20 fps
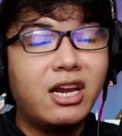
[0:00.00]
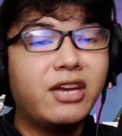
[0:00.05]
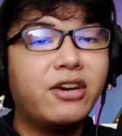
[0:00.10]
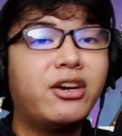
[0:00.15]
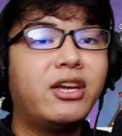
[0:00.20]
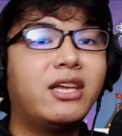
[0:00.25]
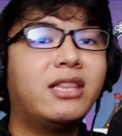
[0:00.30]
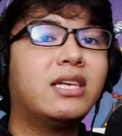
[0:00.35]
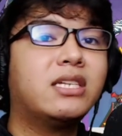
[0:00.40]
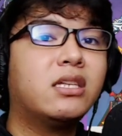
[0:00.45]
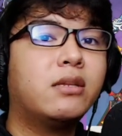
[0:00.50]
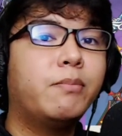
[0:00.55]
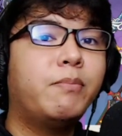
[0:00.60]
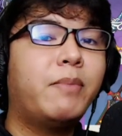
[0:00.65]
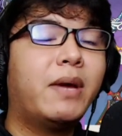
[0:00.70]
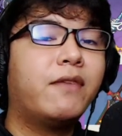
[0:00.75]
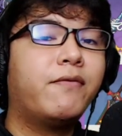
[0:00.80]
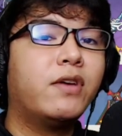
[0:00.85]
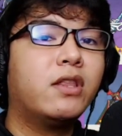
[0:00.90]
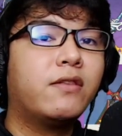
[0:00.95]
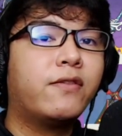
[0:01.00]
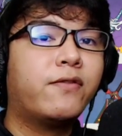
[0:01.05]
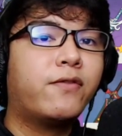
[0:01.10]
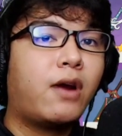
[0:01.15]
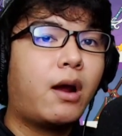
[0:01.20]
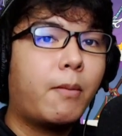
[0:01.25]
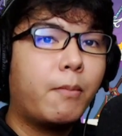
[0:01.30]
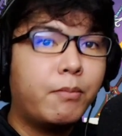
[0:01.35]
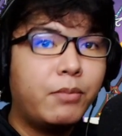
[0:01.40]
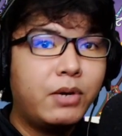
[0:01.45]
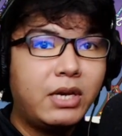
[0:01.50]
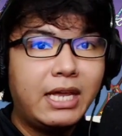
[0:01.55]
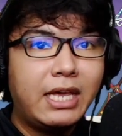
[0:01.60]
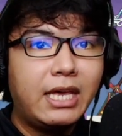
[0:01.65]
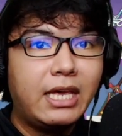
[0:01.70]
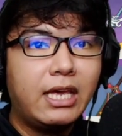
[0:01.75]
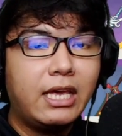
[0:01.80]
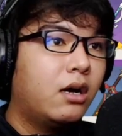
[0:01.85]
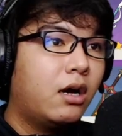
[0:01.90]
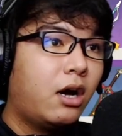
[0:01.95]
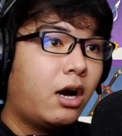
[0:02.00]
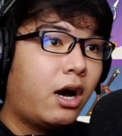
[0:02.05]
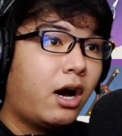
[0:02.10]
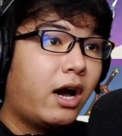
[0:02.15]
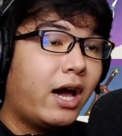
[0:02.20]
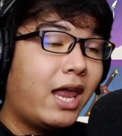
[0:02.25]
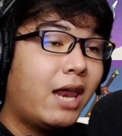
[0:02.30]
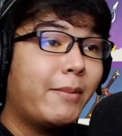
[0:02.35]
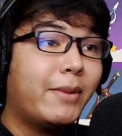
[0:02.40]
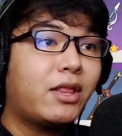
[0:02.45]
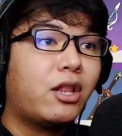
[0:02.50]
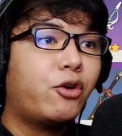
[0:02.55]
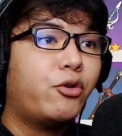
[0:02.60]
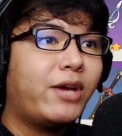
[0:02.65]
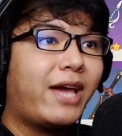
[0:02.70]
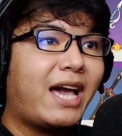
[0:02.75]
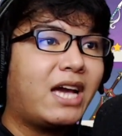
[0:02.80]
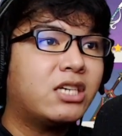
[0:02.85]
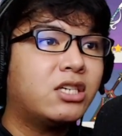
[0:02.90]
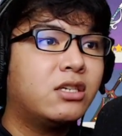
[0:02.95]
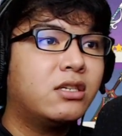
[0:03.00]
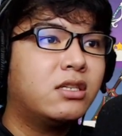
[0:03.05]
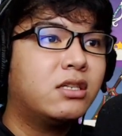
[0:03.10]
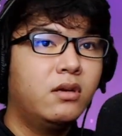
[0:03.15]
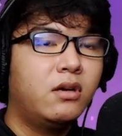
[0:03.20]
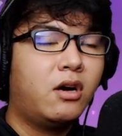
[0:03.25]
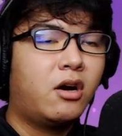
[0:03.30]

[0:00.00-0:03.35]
it doesn't benefit from the elemental reactions.